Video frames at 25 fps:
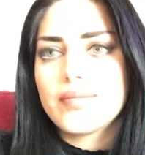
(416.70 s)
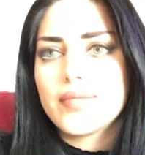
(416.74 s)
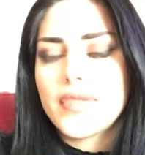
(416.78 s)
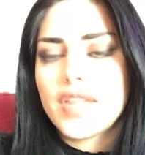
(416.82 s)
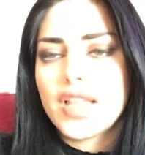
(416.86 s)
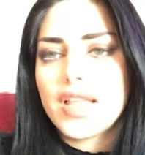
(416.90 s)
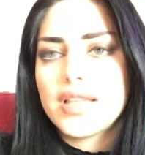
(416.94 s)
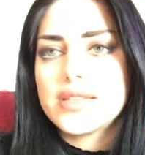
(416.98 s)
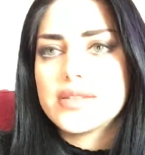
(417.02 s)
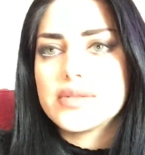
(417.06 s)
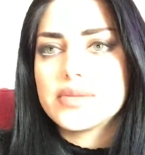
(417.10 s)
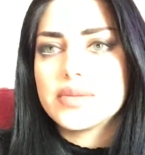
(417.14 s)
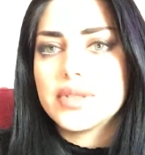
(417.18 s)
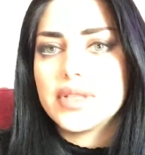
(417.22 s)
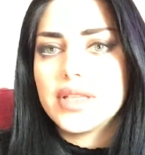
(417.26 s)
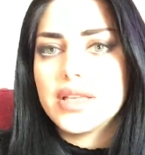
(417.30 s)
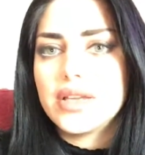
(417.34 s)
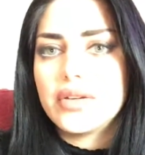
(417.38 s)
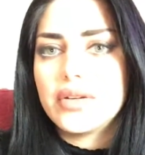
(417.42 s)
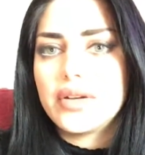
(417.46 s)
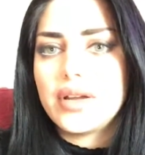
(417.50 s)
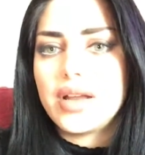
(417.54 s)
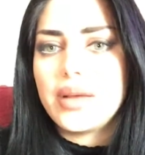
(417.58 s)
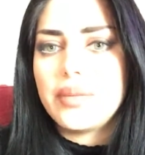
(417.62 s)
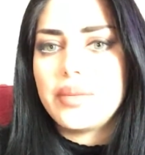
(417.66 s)
That's really
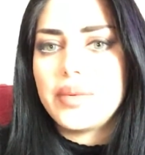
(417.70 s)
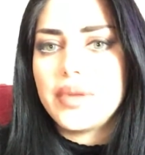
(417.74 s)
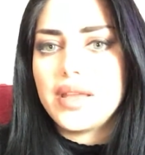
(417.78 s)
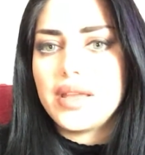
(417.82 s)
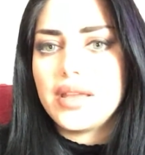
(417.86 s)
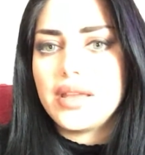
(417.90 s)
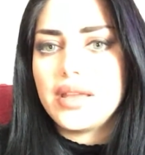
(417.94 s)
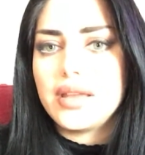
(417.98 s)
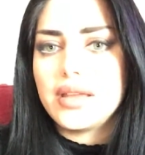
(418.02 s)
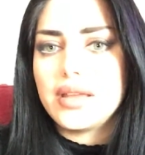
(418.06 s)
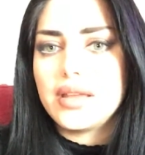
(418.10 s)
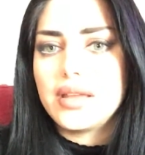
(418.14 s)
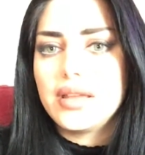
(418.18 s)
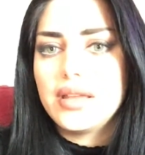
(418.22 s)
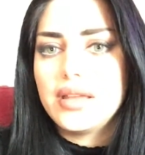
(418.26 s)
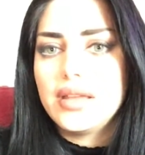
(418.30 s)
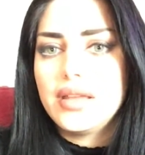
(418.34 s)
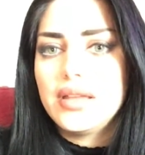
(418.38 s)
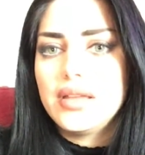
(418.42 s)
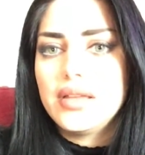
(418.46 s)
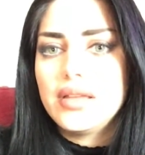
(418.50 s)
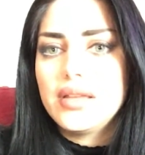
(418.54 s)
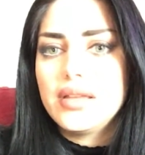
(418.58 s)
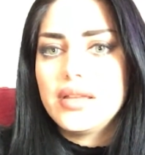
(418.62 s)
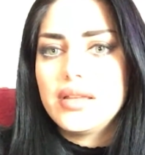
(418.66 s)
crappy.
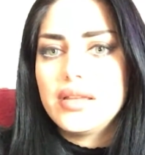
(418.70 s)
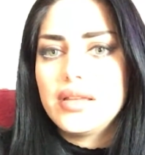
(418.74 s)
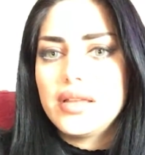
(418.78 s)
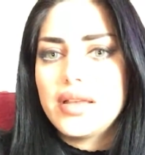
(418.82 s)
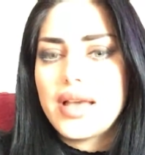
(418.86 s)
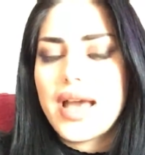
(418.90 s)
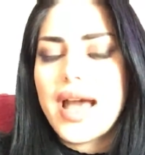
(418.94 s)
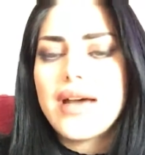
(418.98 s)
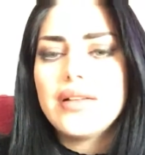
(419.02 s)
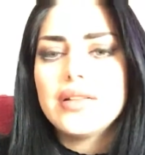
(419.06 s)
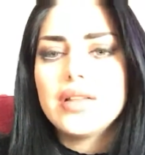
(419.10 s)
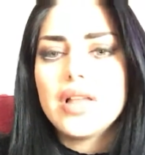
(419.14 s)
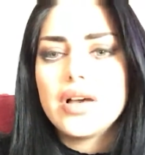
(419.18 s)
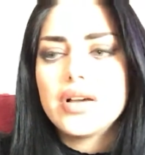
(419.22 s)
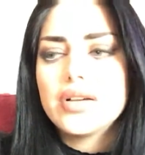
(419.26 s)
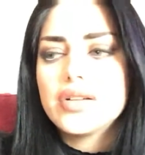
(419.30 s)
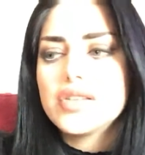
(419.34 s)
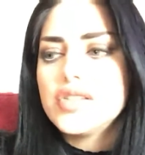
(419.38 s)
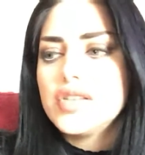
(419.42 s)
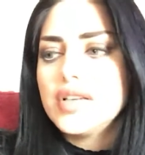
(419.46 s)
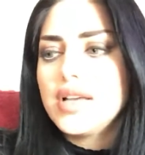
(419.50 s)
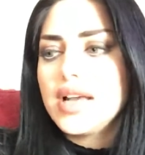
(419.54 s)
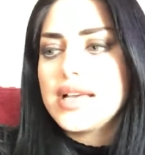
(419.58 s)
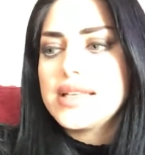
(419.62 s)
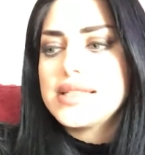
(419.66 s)
How long
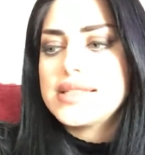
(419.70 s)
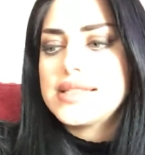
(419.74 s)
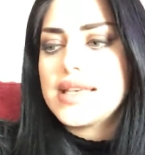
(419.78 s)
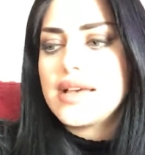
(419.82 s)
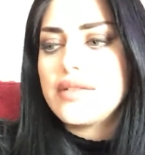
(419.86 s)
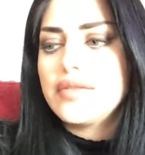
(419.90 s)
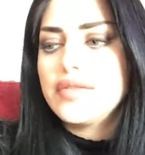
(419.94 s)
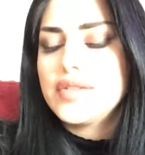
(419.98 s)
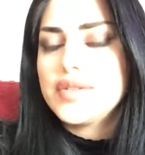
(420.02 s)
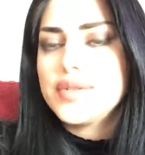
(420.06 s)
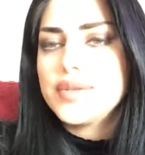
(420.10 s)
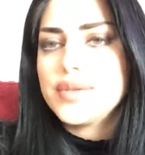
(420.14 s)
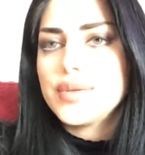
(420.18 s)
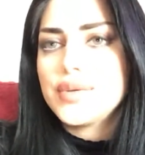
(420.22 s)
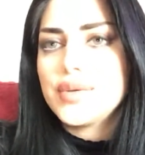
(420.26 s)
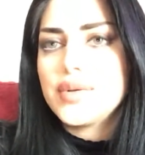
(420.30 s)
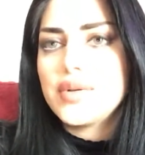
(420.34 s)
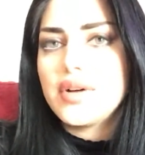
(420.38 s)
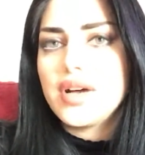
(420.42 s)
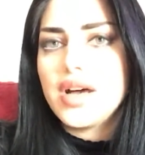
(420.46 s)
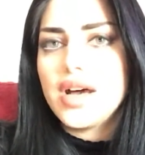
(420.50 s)
do you guys have to